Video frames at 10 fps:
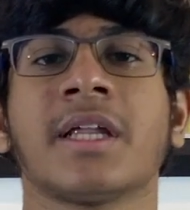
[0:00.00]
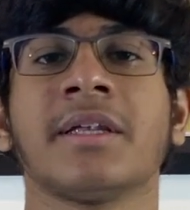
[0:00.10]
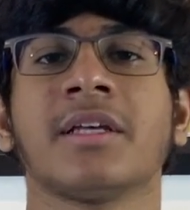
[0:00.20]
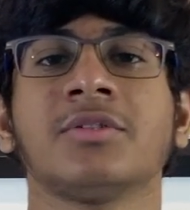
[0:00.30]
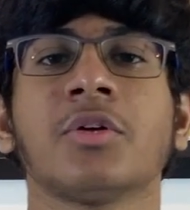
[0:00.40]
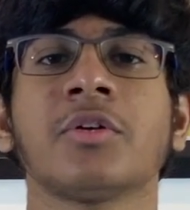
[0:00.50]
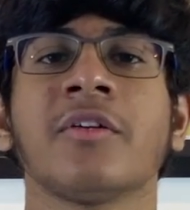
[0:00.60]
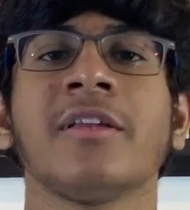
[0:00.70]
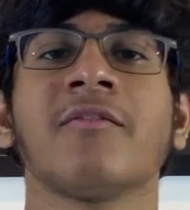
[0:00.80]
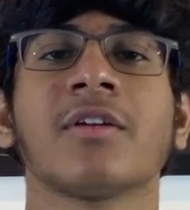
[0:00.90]
and does not
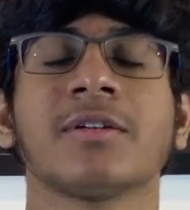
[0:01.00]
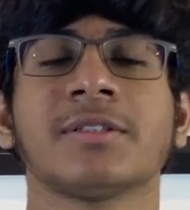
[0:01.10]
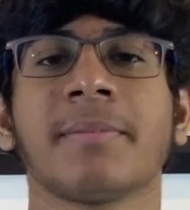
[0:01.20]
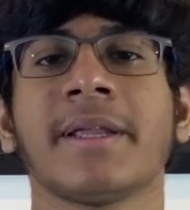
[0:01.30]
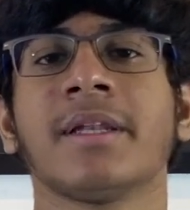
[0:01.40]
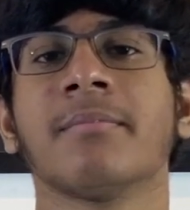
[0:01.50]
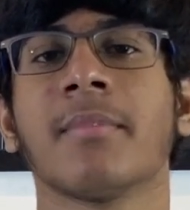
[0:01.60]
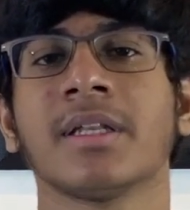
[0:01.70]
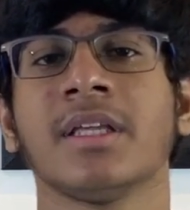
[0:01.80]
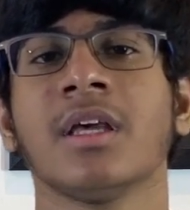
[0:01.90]
really want to spend
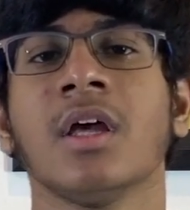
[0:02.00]
money